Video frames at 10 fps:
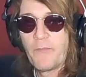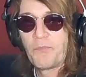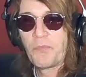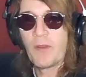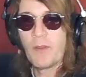
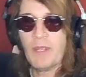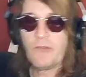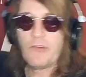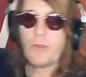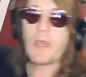You know what I mean?
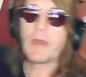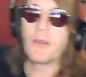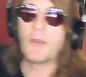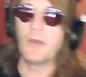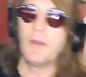Chip had a
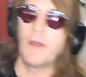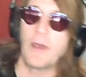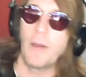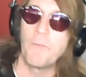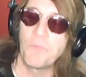
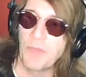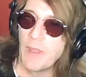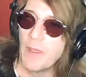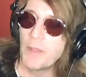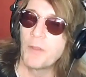
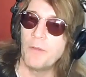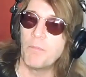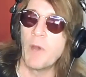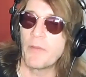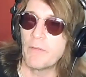
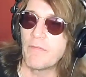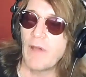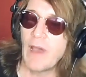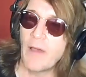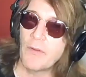good mother and
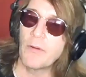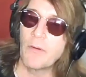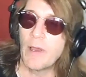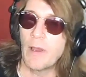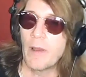
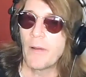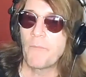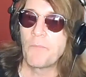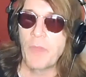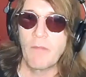father.
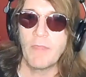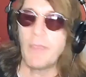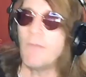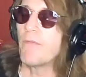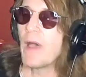
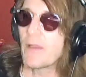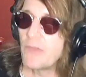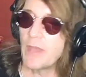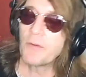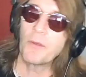Vicky Fox
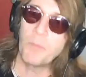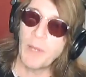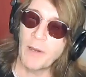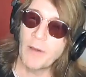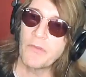had good
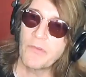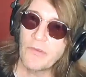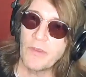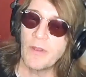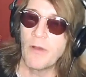
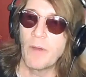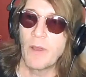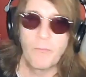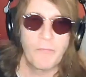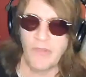parents.
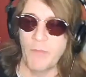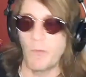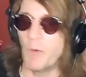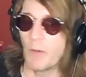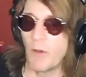
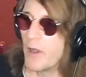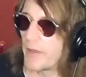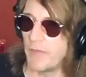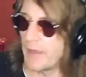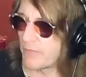Something went wrong
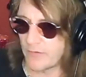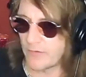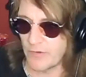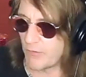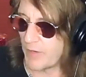in that
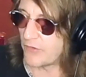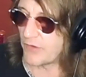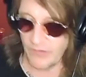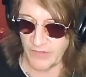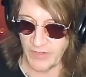
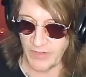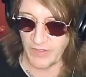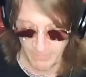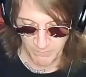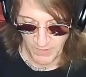situation because he's kind
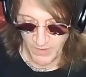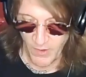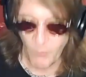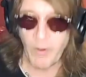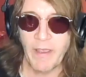of
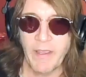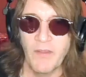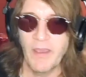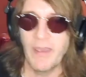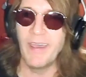whack in
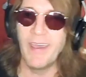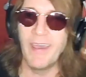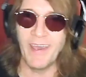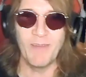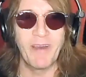the
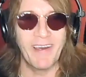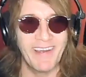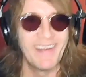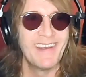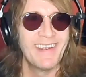head,
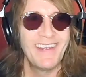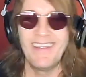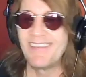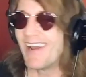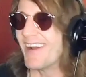but
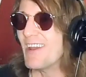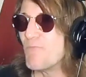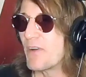he's all right.